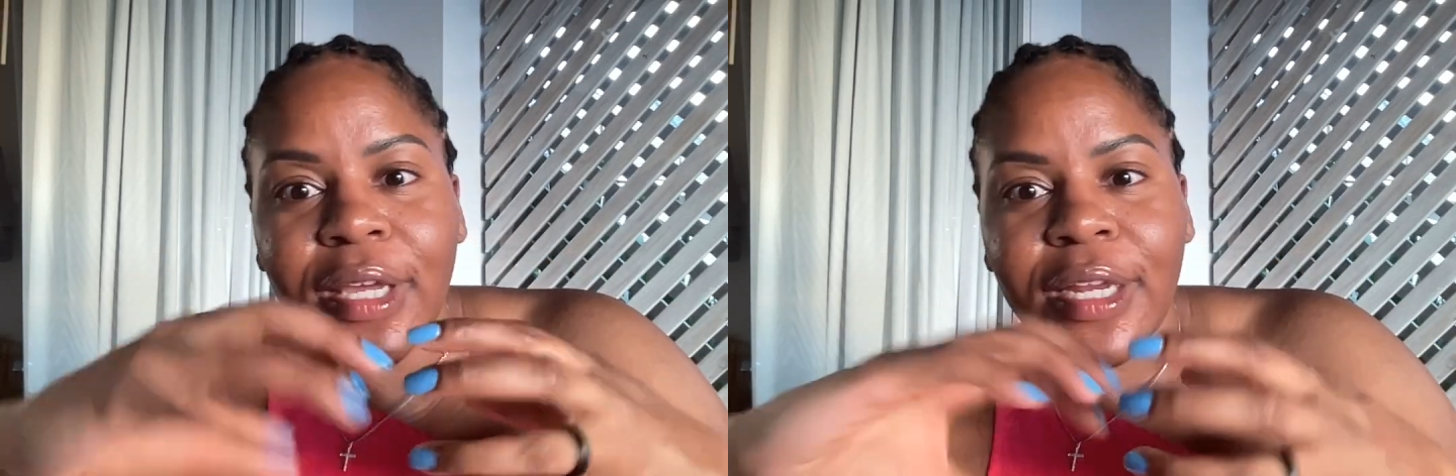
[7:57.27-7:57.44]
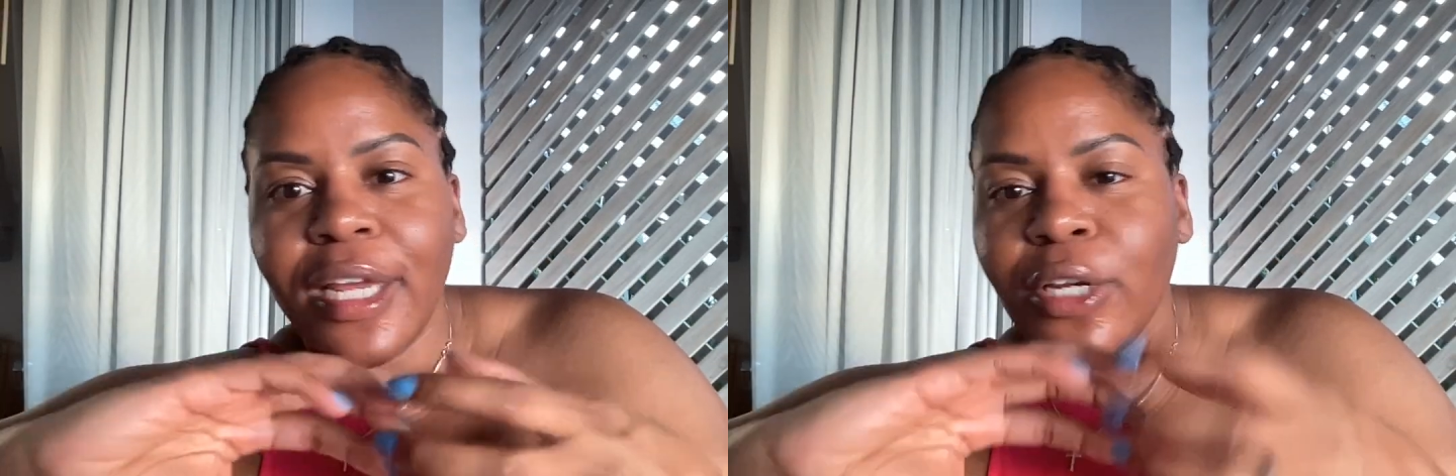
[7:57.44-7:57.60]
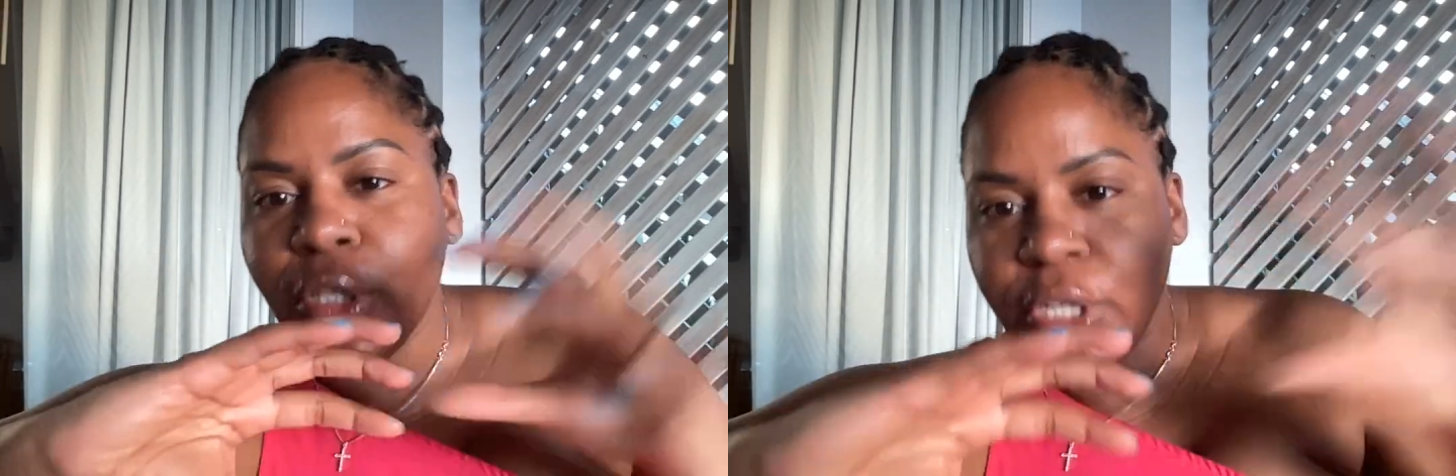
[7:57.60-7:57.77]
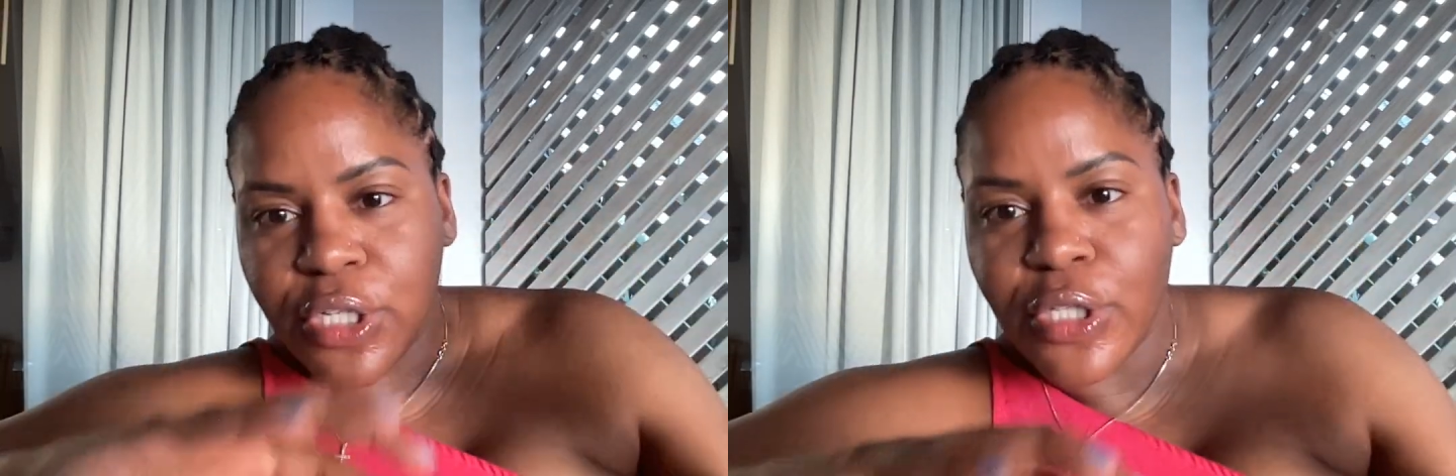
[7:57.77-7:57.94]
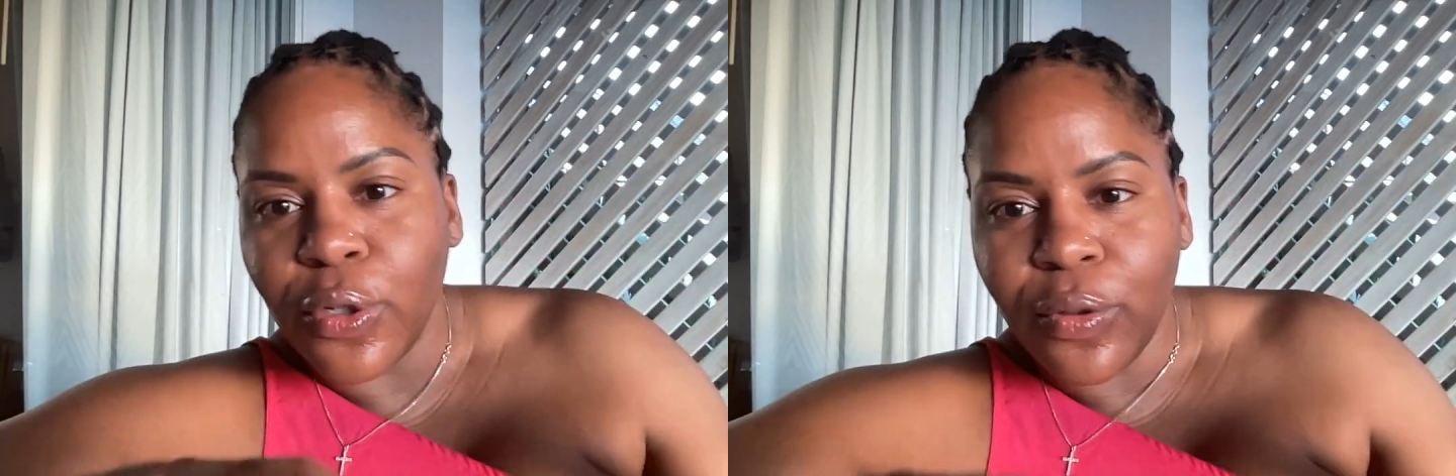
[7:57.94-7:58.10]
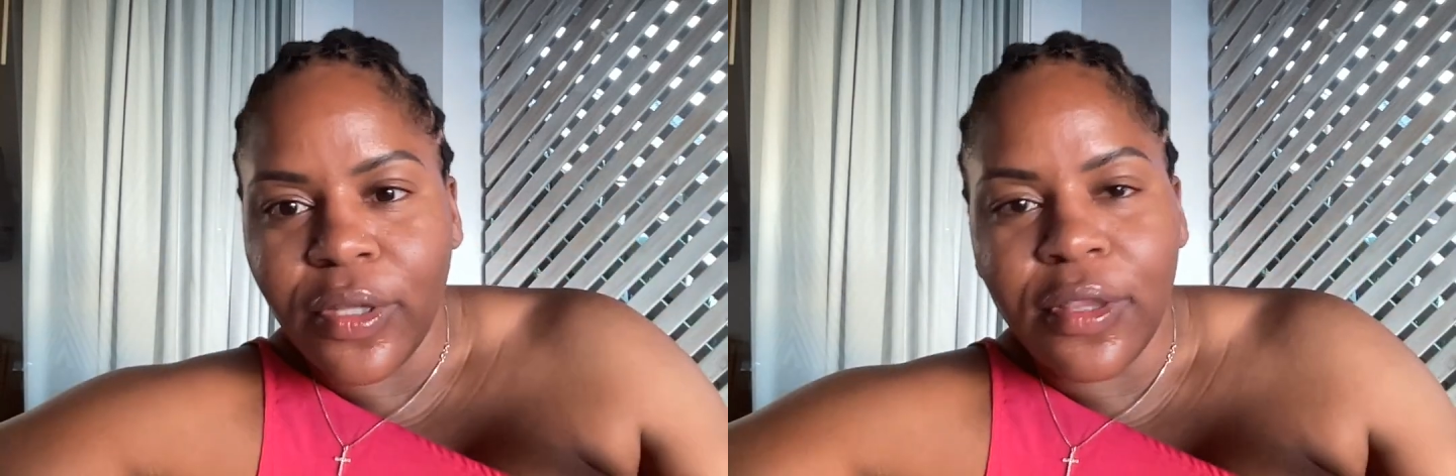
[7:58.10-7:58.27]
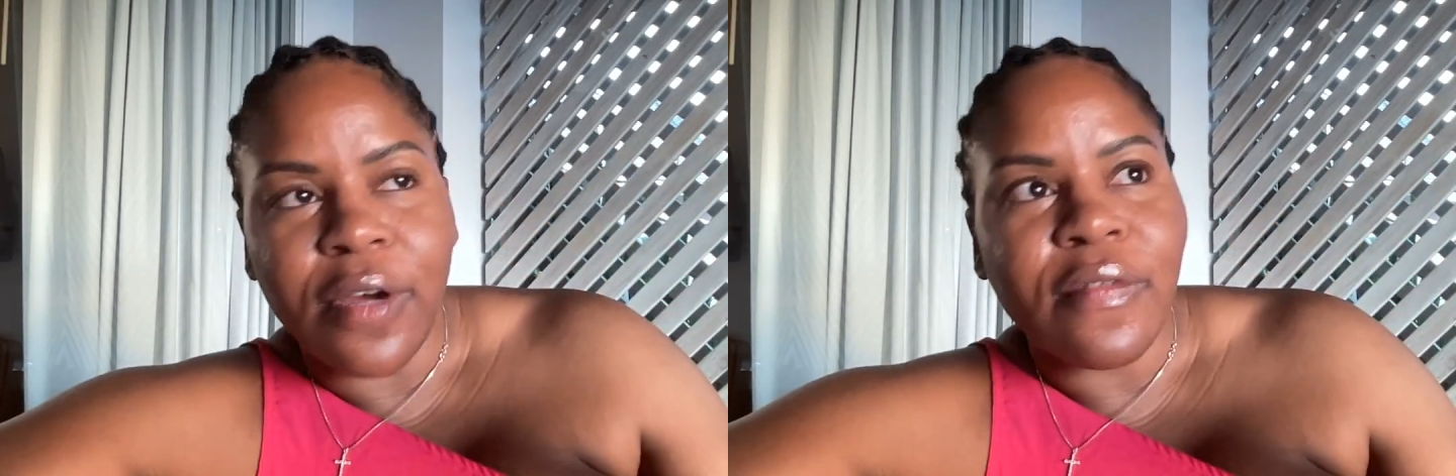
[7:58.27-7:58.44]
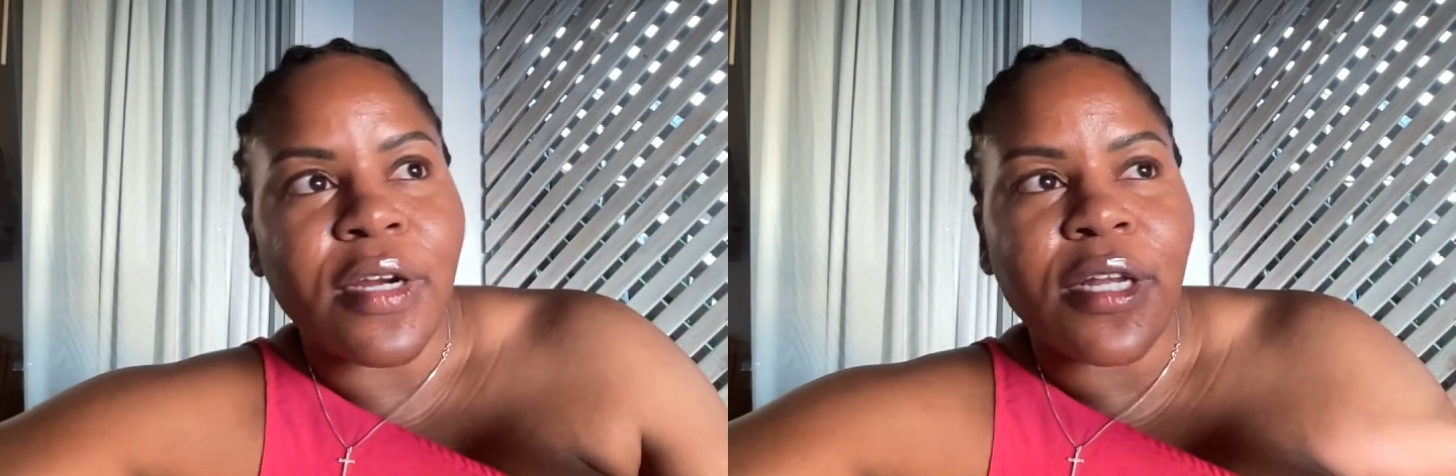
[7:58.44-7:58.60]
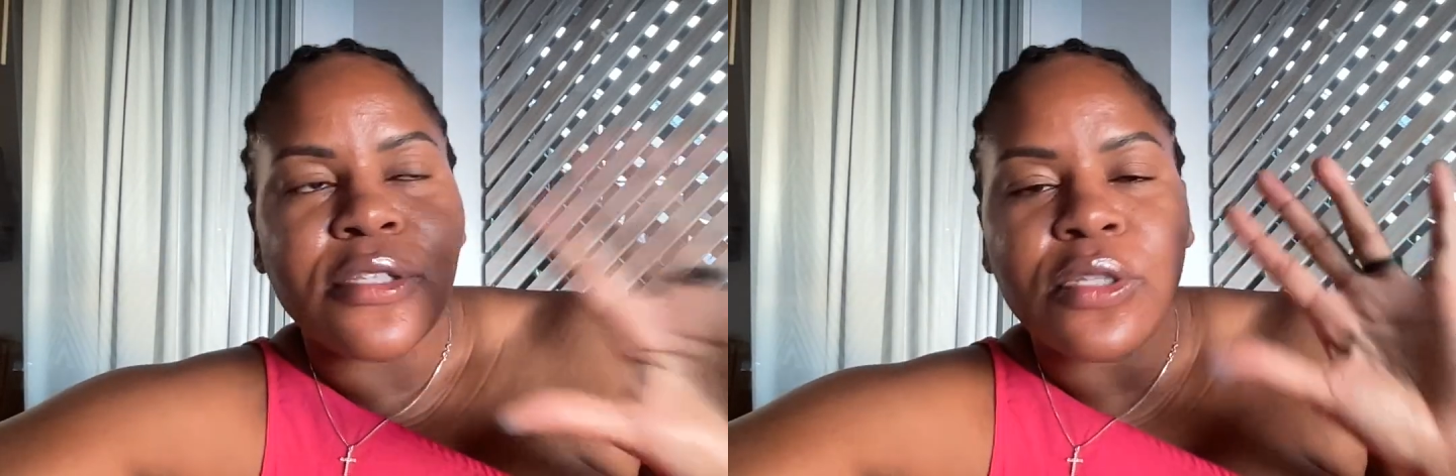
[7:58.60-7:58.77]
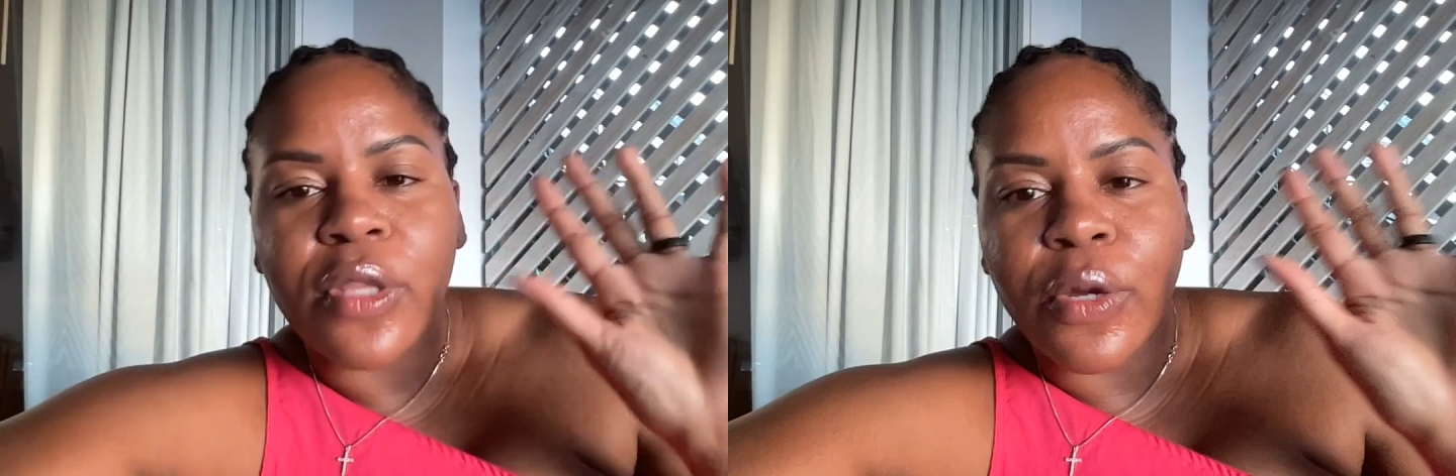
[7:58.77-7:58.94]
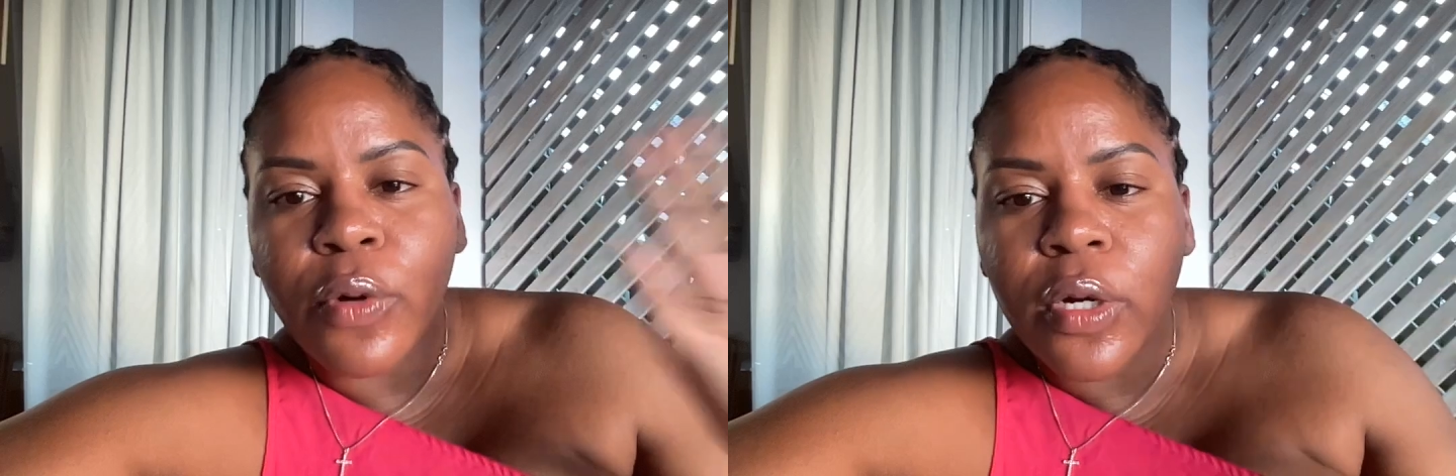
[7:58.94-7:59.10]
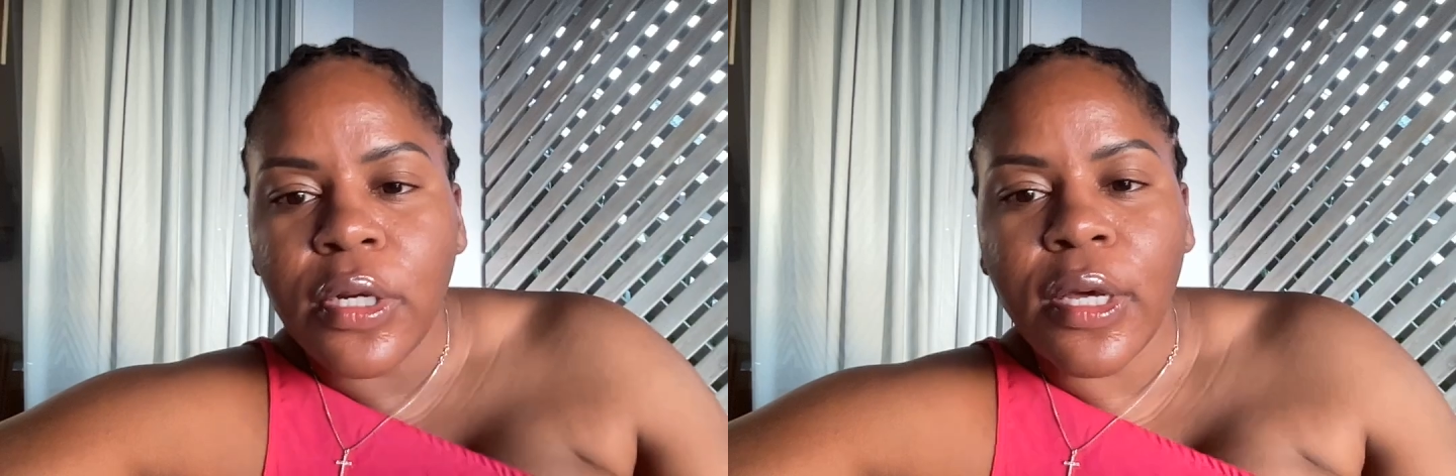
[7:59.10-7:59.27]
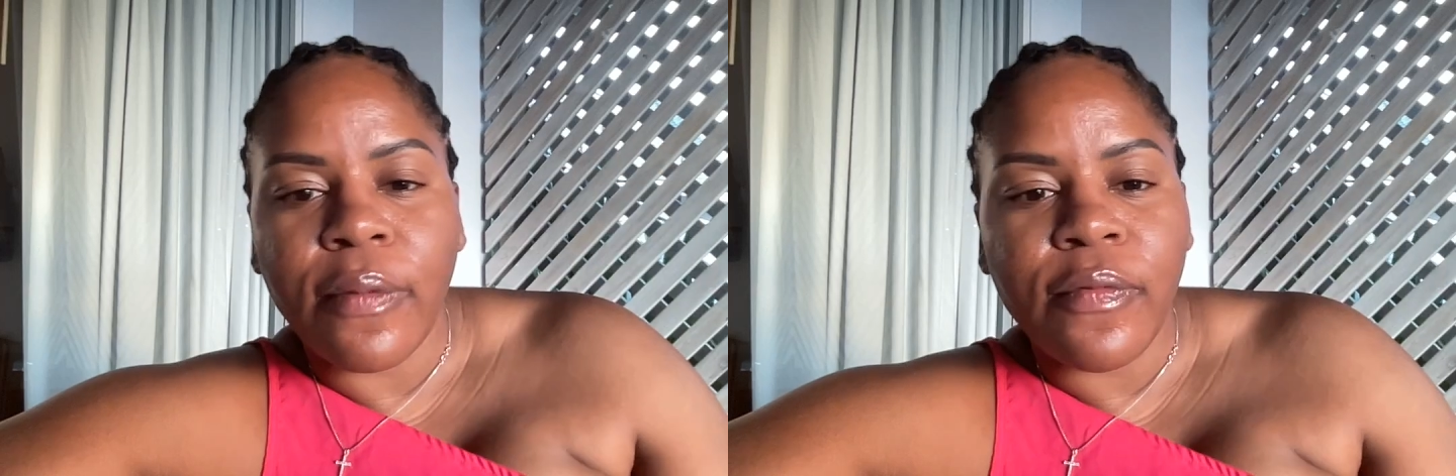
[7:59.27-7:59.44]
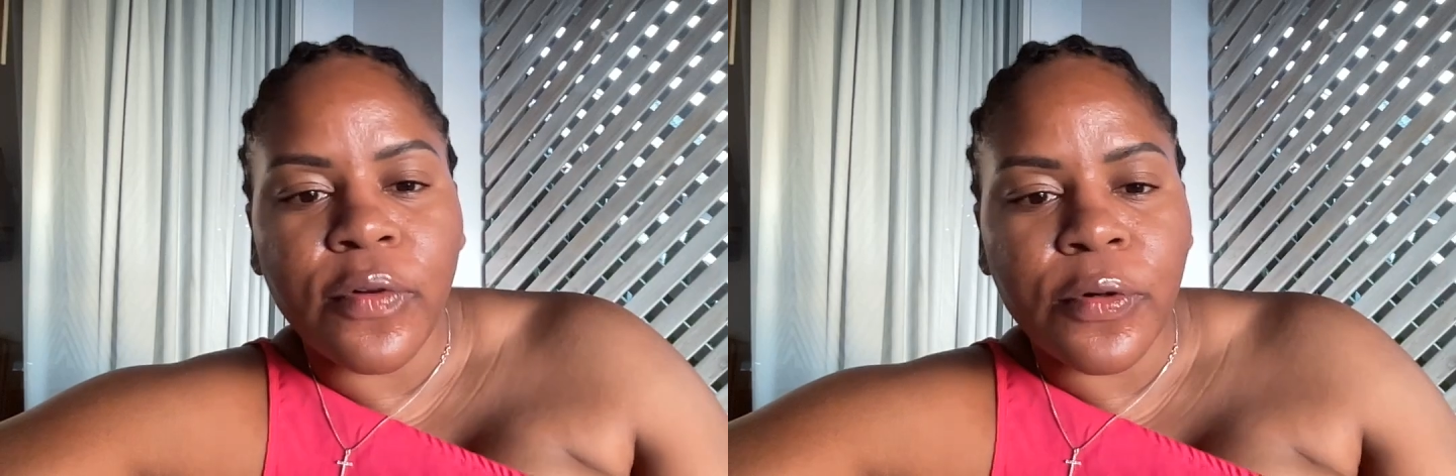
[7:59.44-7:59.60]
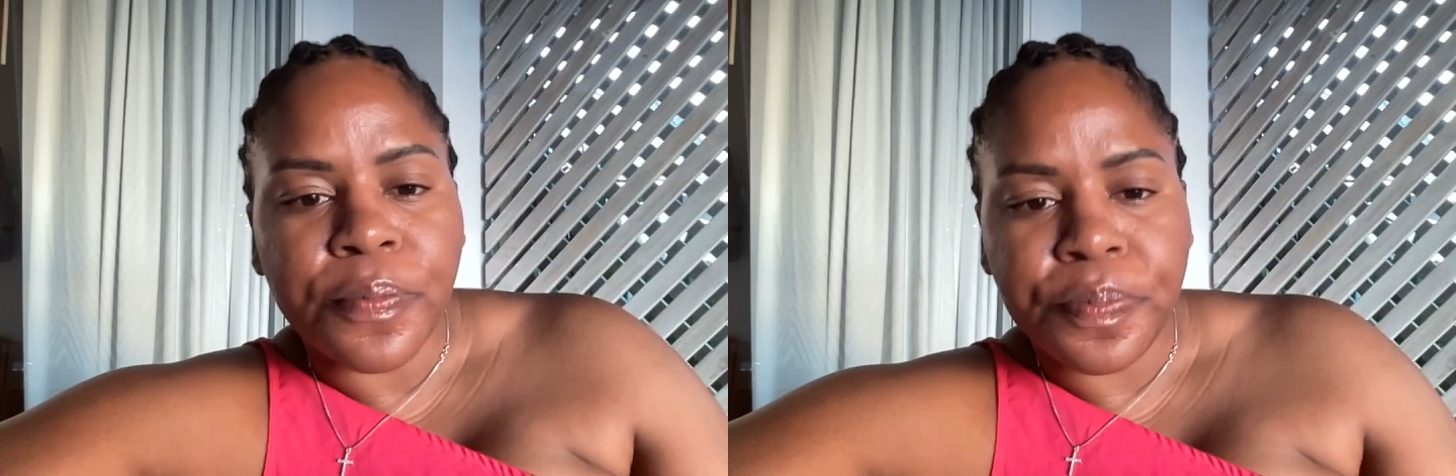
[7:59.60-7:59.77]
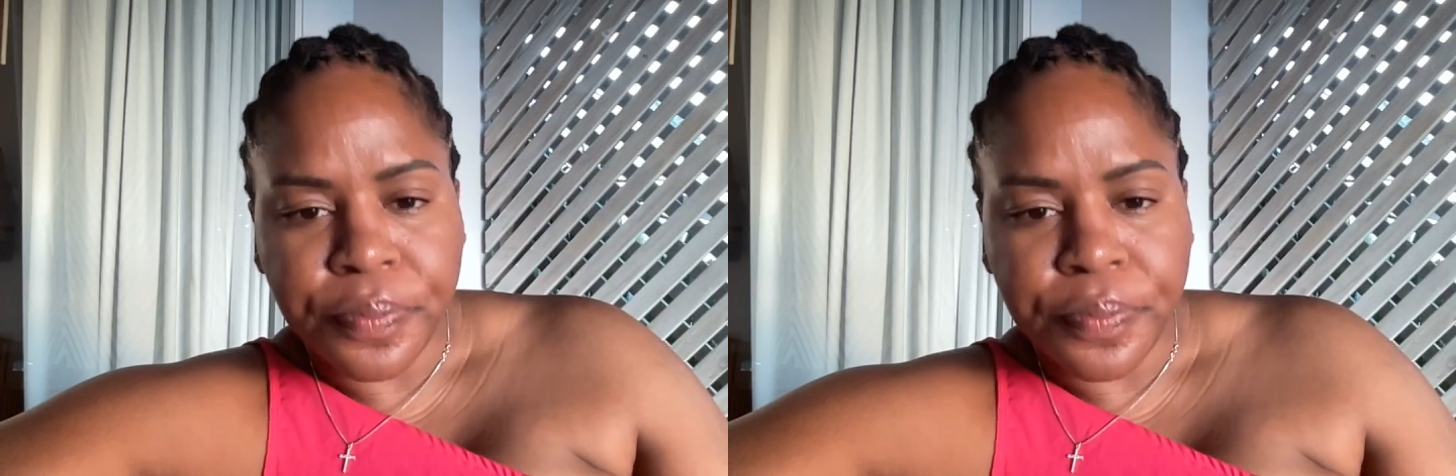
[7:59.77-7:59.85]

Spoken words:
And I just don't need that right now. So they were unhelpful.